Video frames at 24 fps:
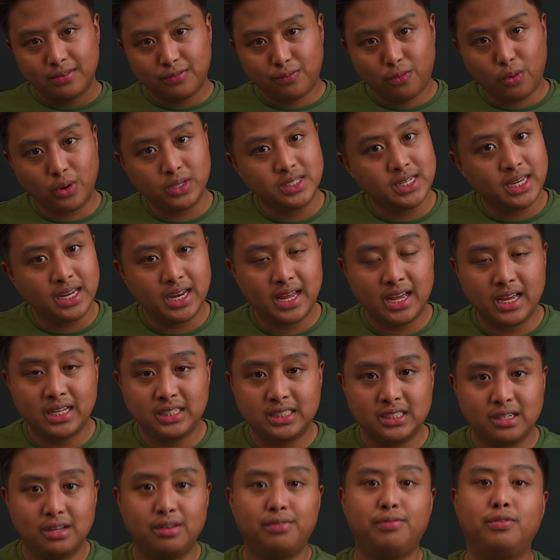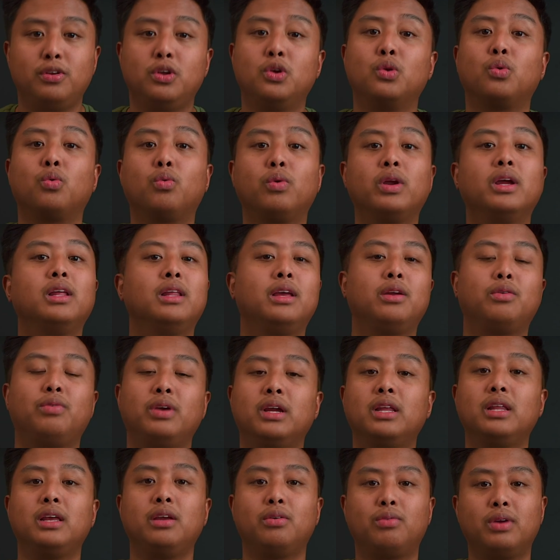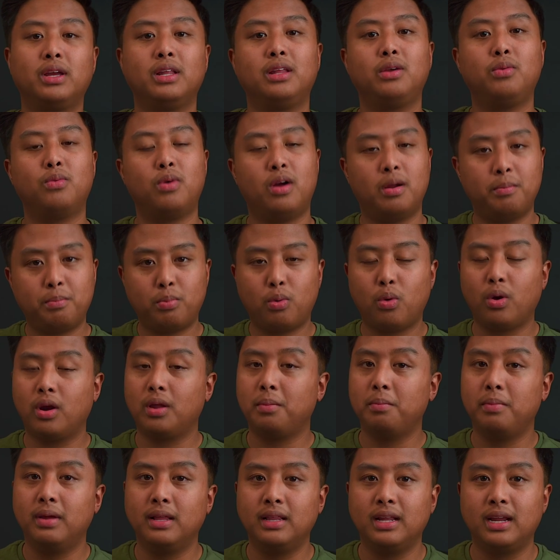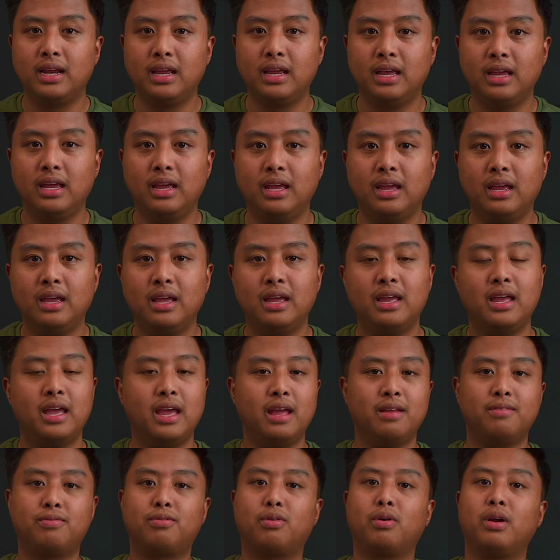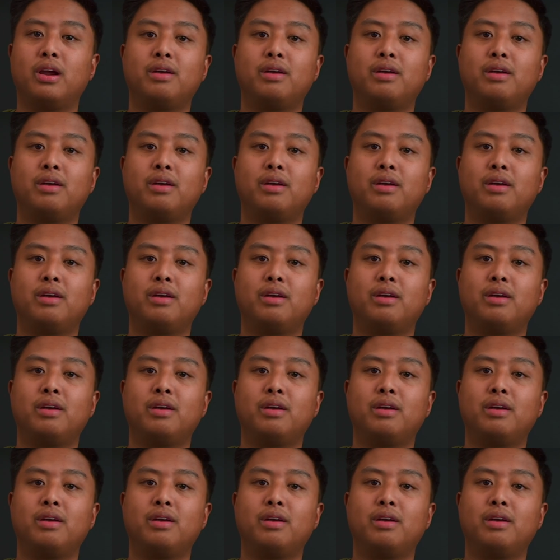14 inch, if you really, really, really want portability, and for